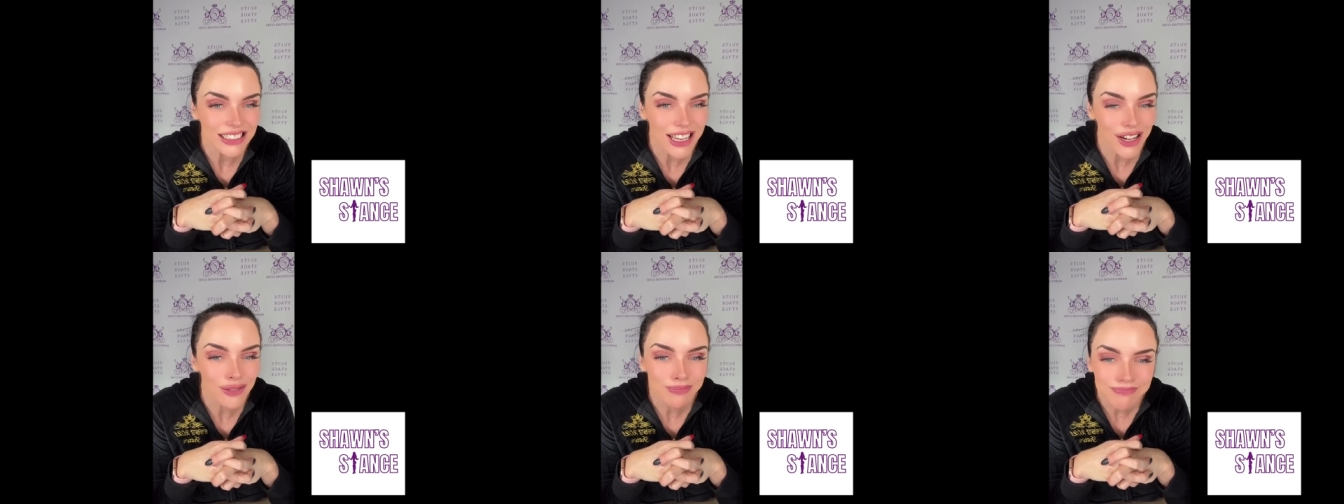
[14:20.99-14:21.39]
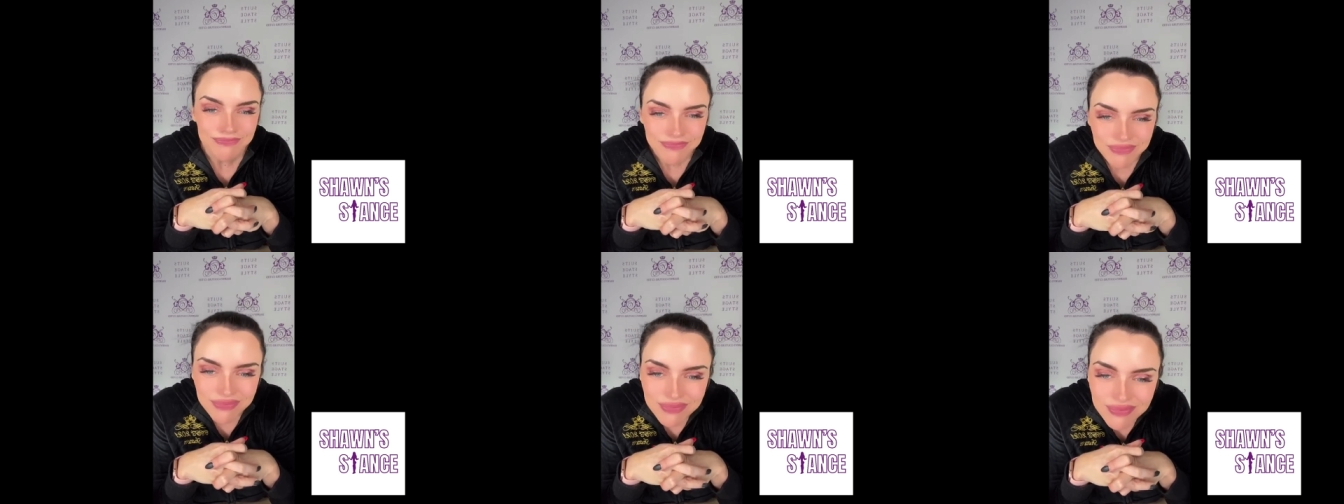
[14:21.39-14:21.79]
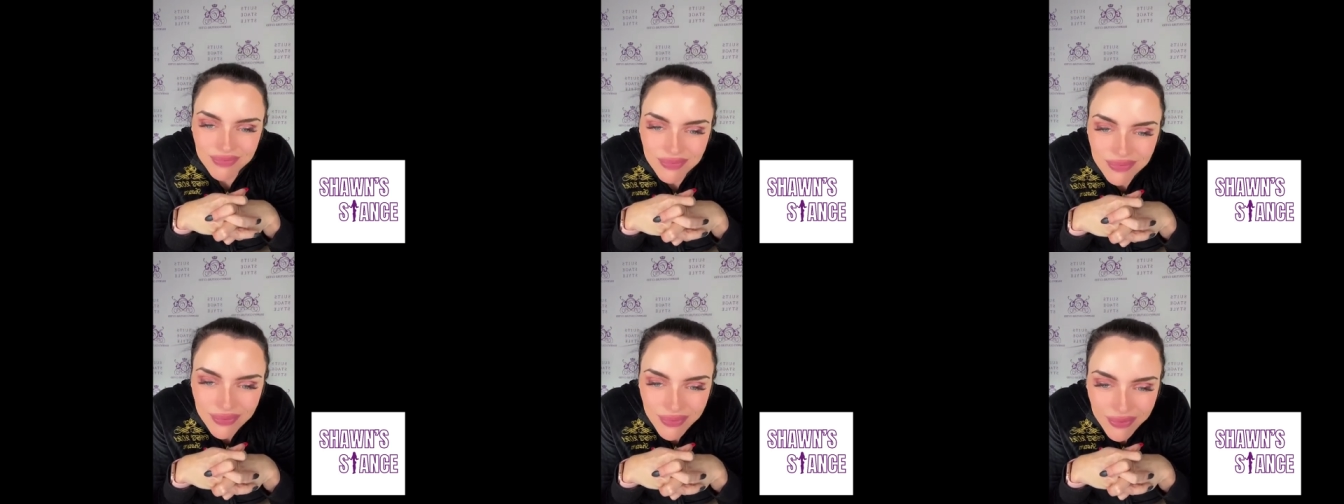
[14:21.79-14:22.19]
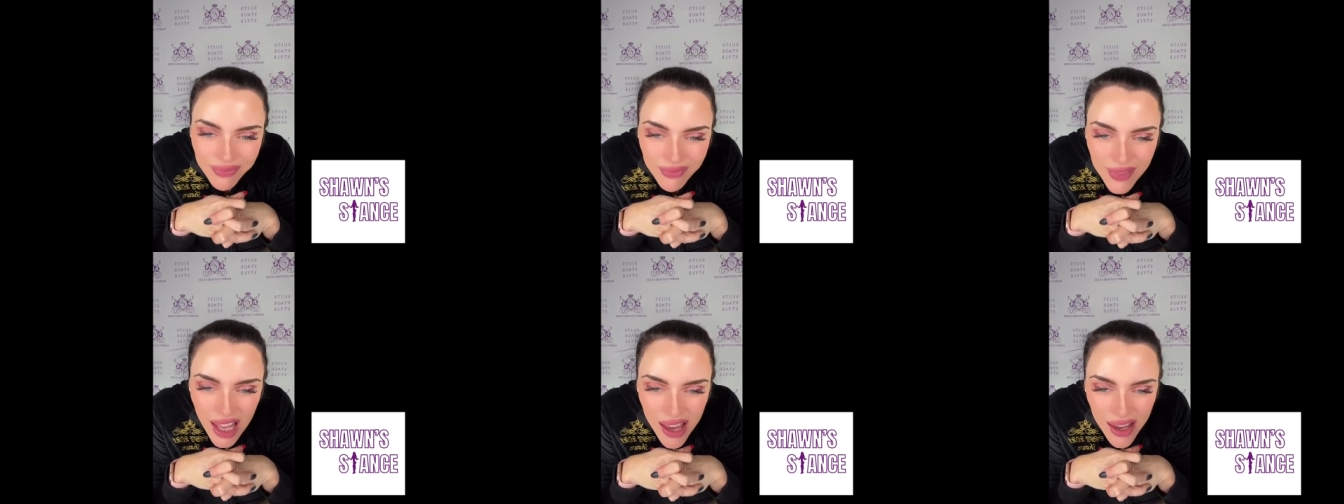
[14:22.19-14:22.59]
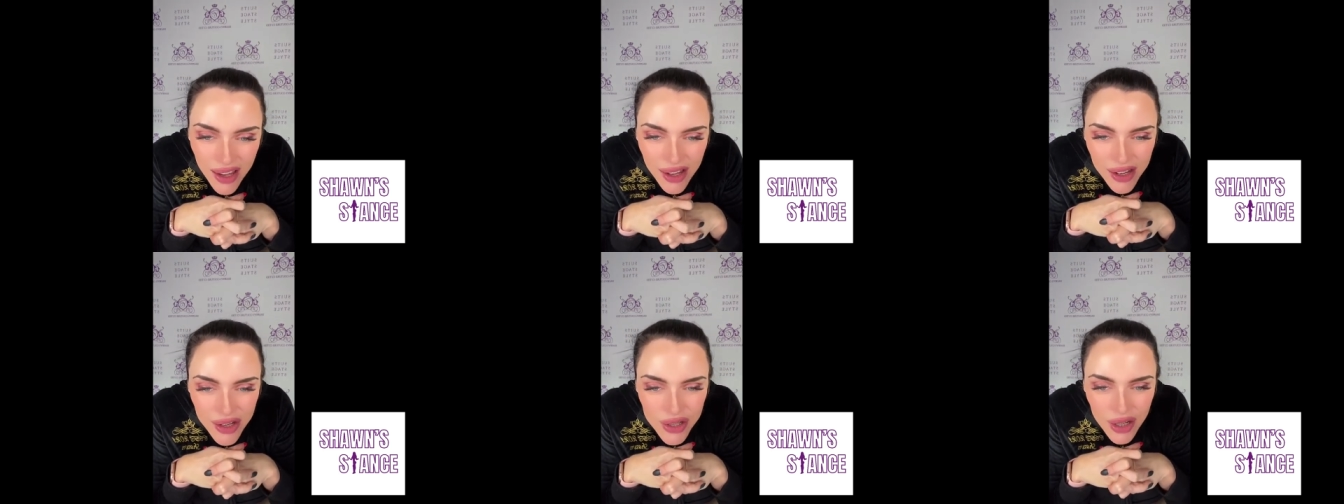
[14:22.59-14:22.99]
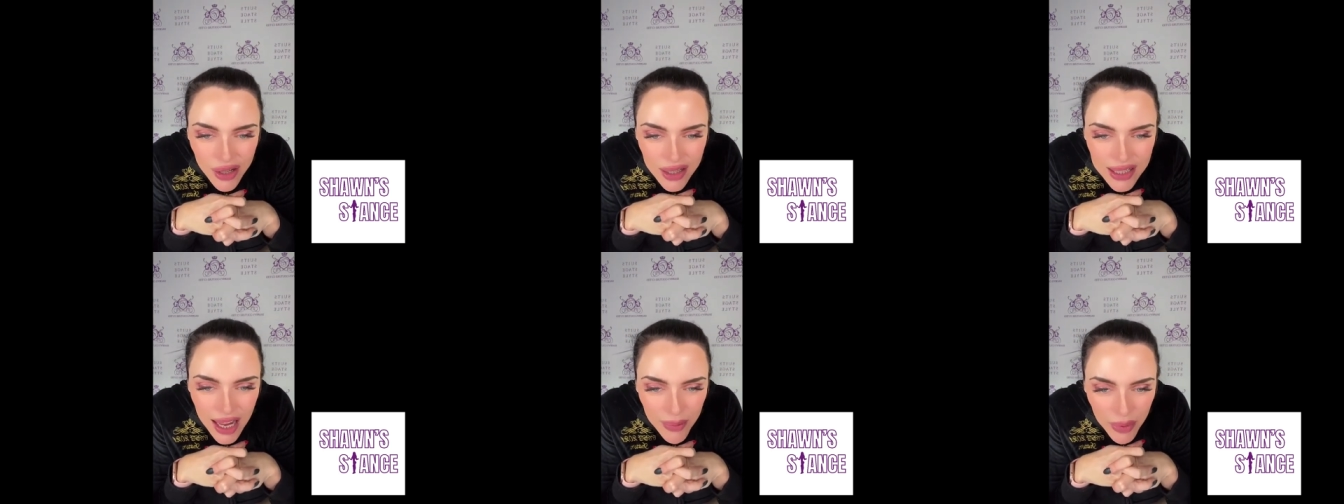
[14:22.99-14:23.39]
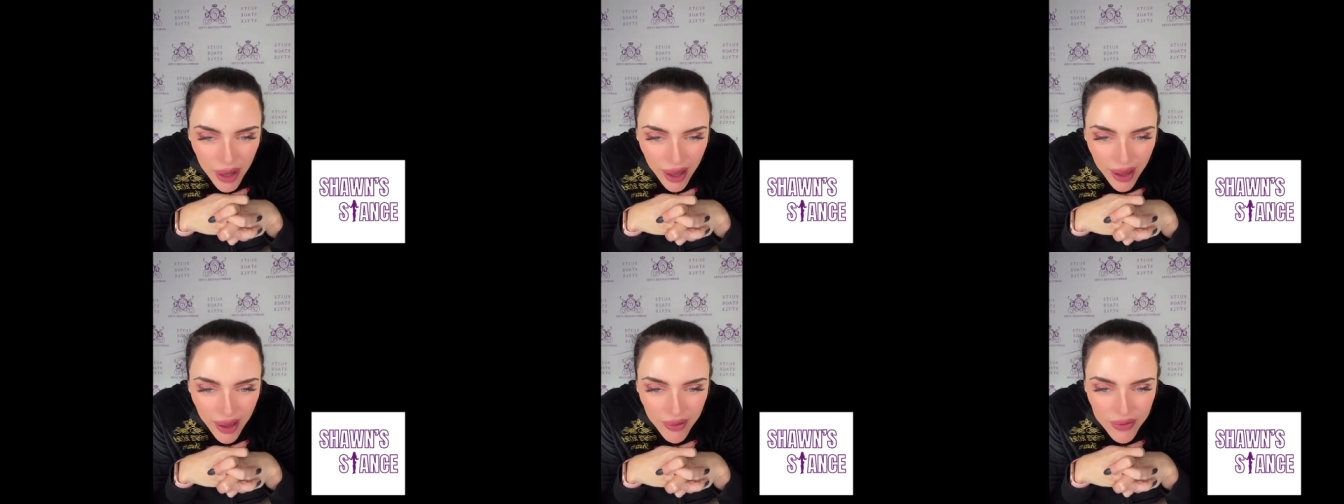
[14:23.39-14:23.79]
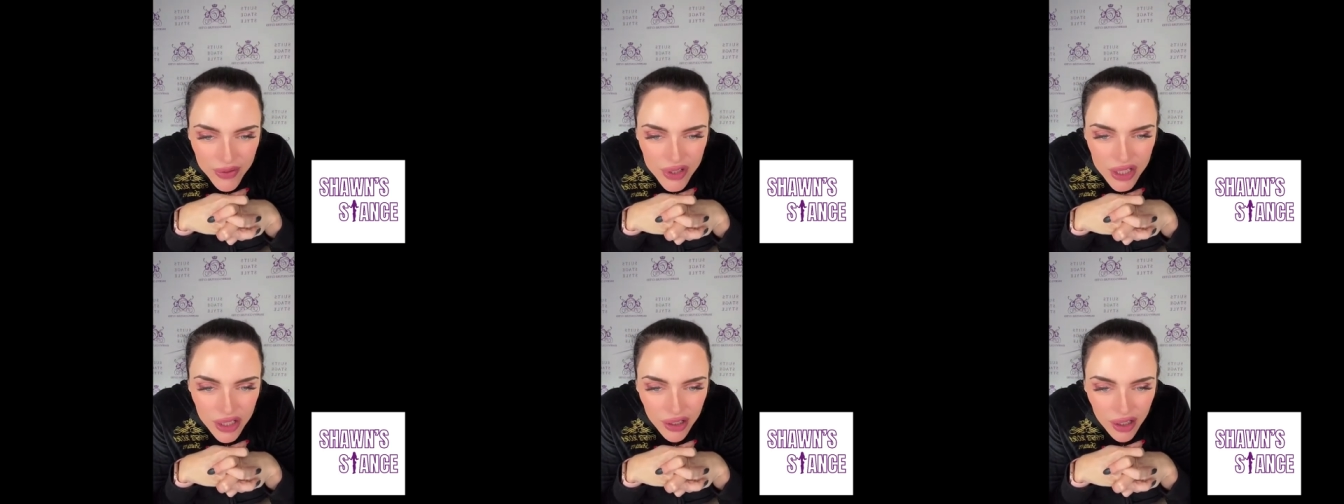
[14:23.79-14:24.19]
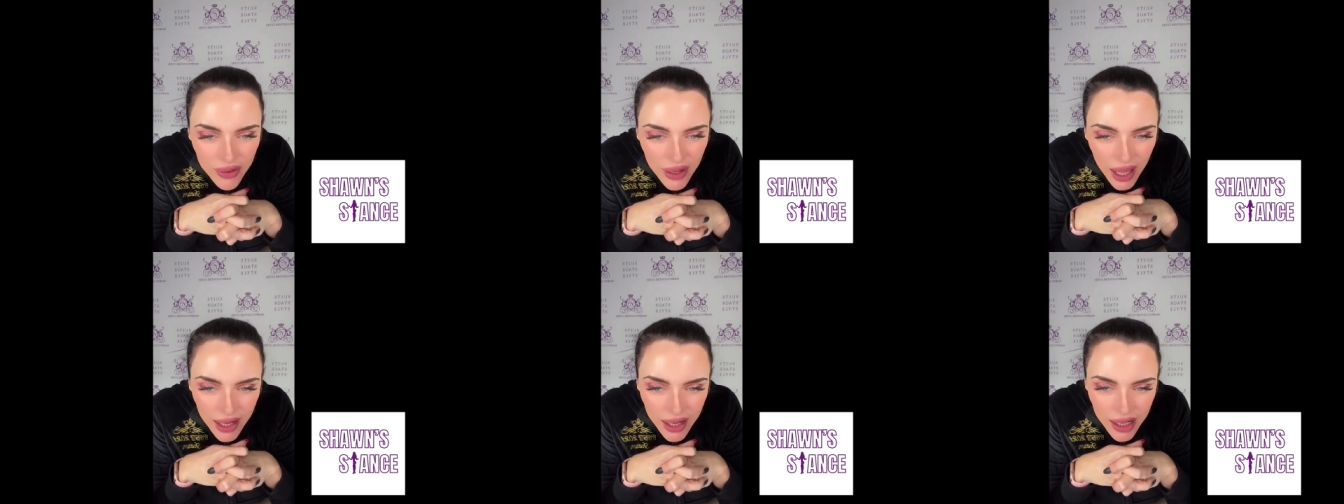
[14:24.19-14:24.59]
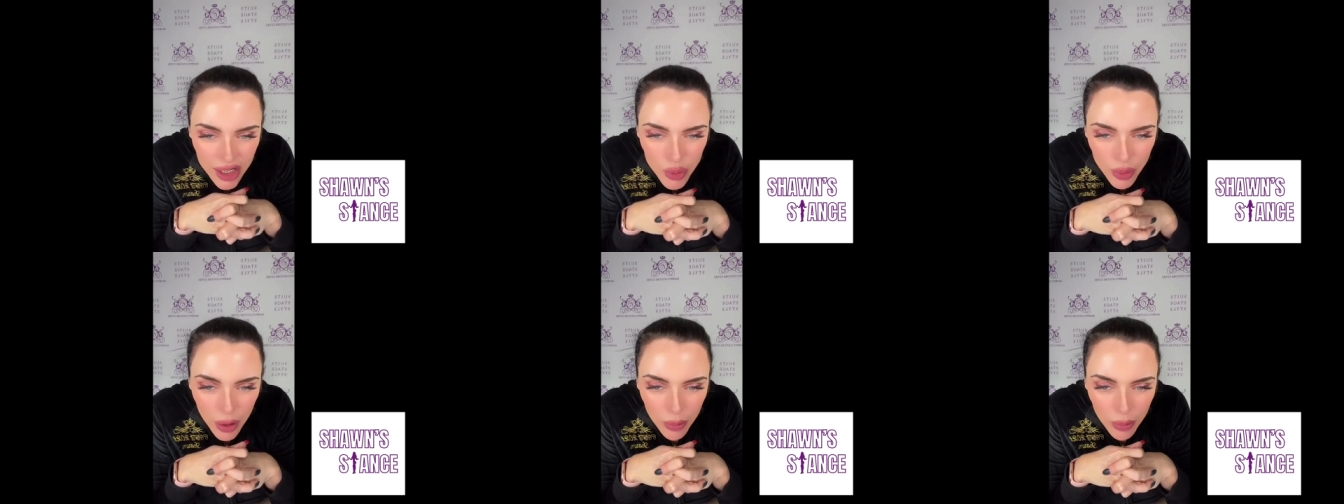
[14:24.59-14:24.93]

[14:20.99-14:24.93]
Yep. Use all the time you have to your advantage.